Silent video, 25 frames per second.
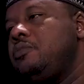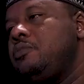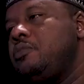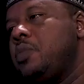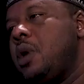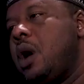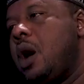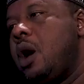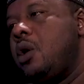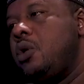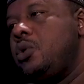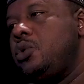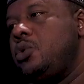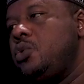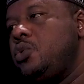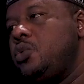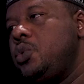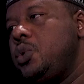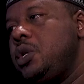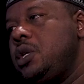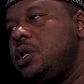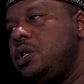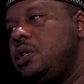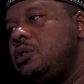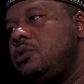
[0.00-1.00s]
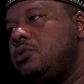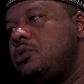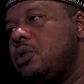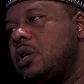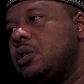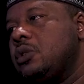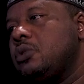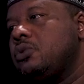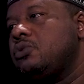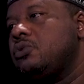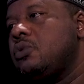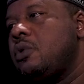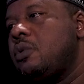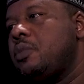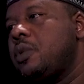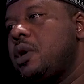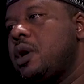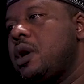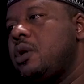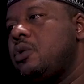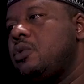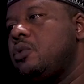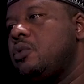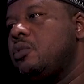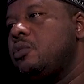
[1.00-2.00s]
how do we transform
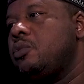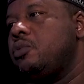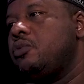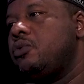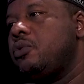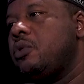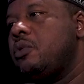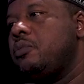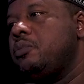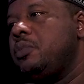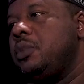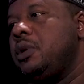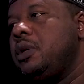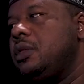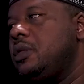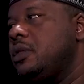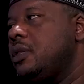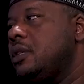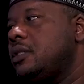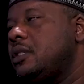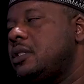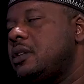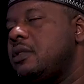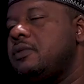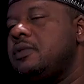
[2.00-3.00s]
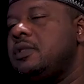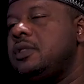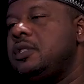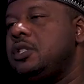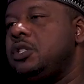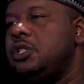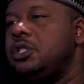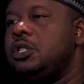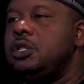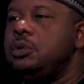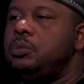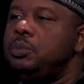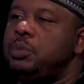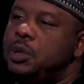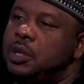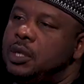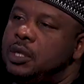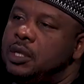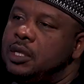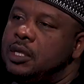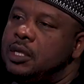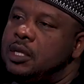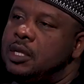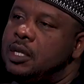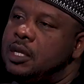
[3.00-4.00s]
Kano from being the seventh GDP,
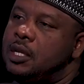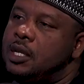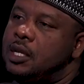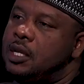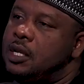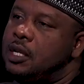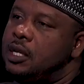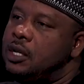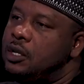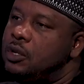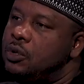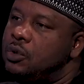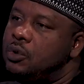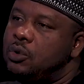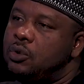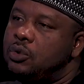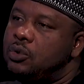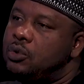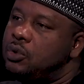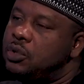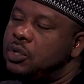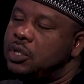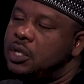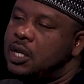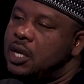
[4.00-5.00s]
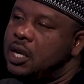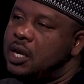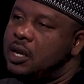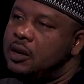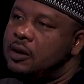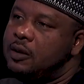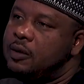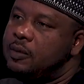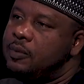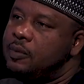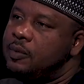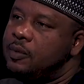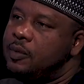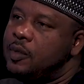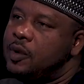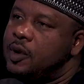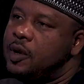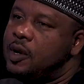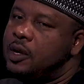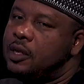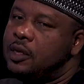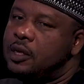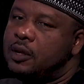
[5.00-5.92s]
you know, to say in the